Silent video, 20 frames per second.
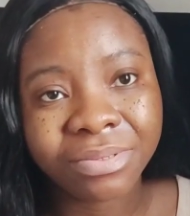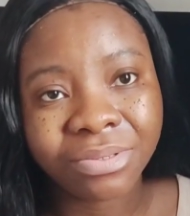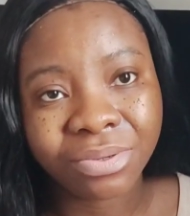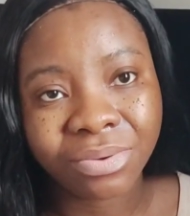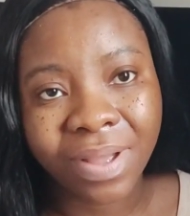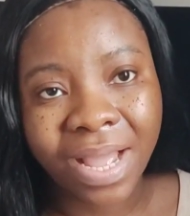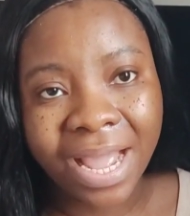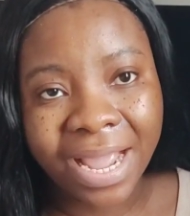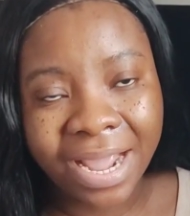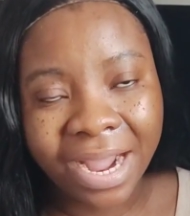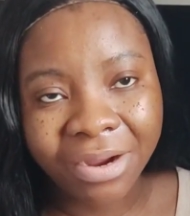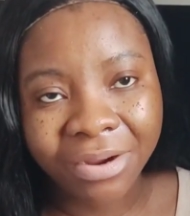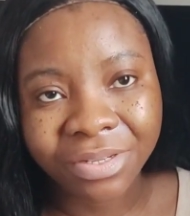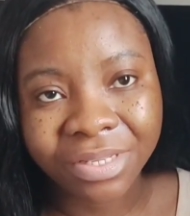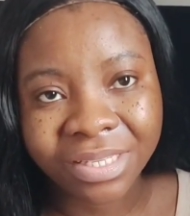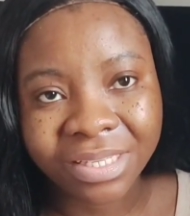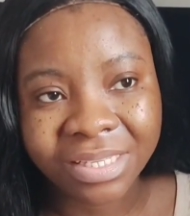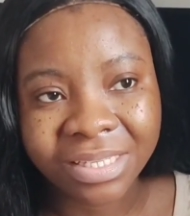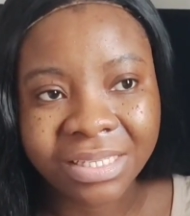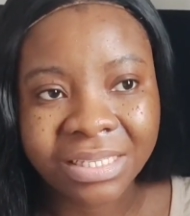to
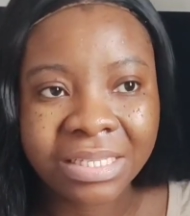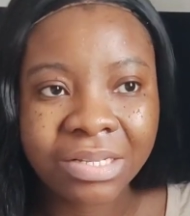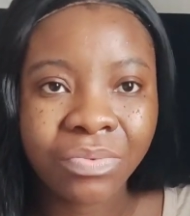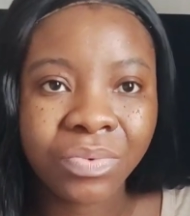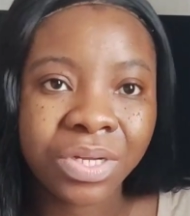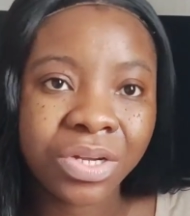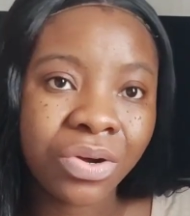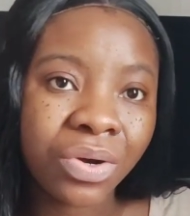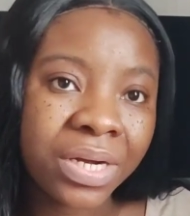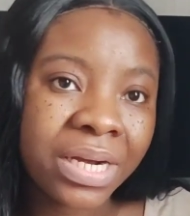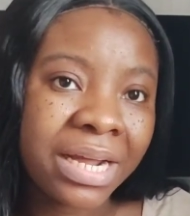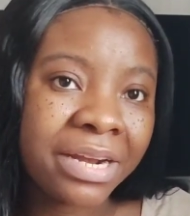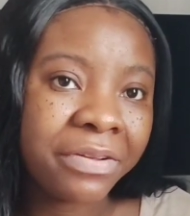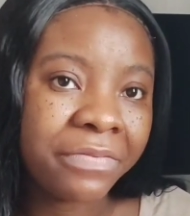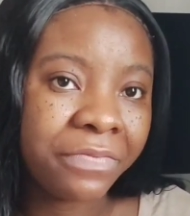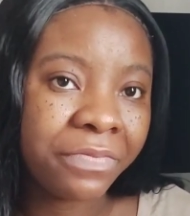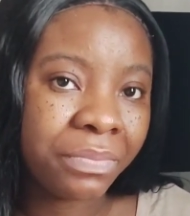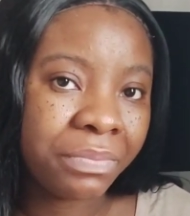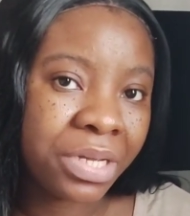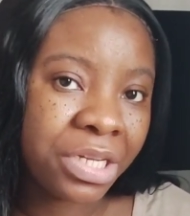IRCC. We got an
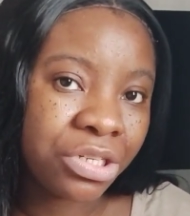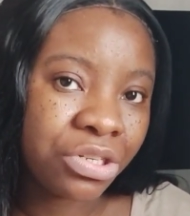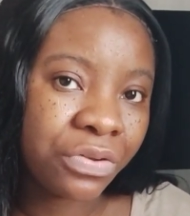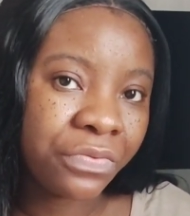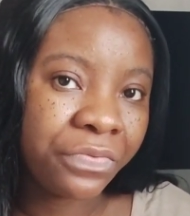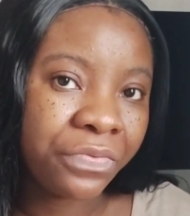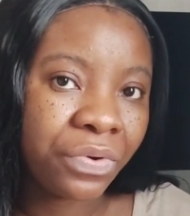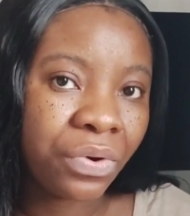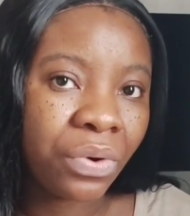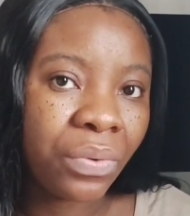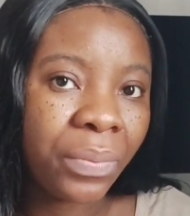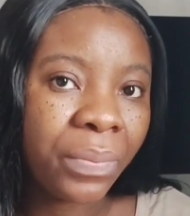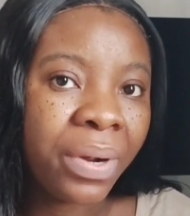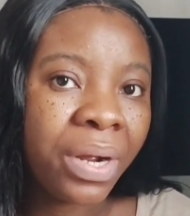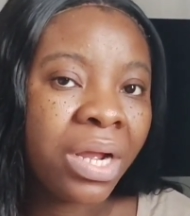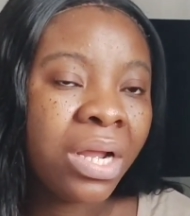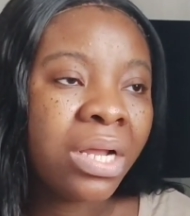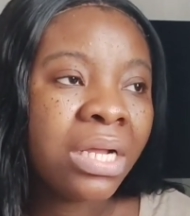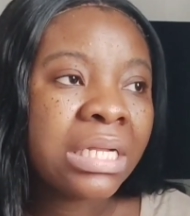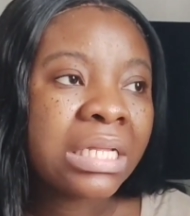information from
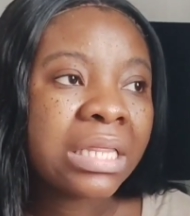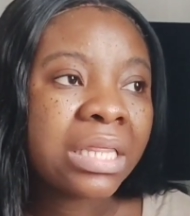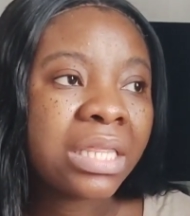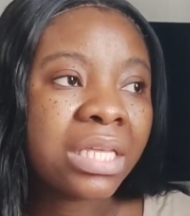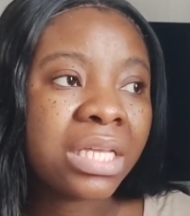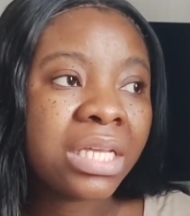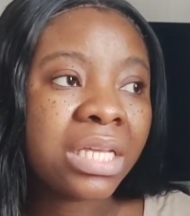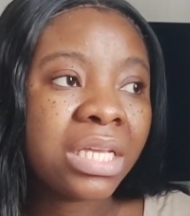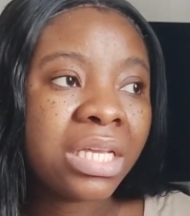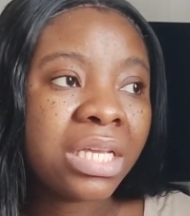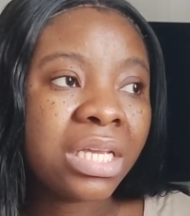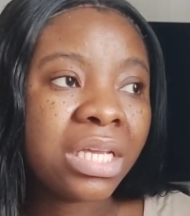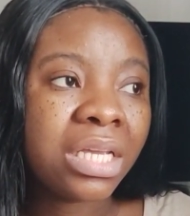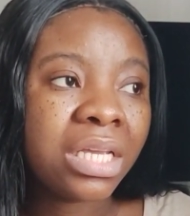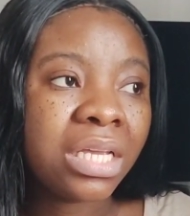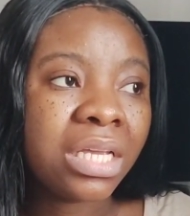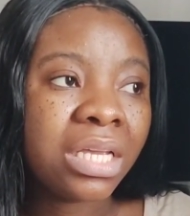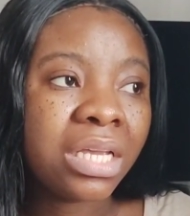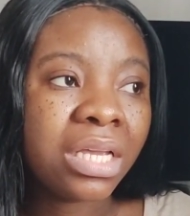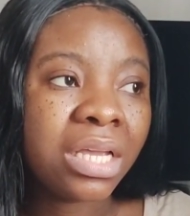
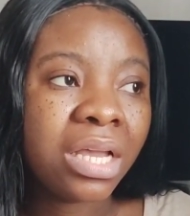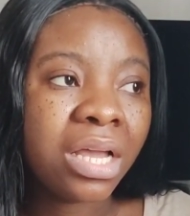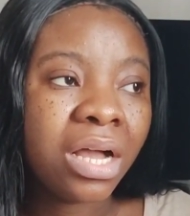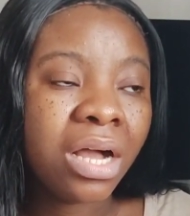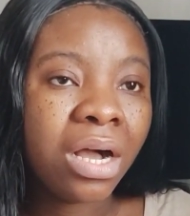the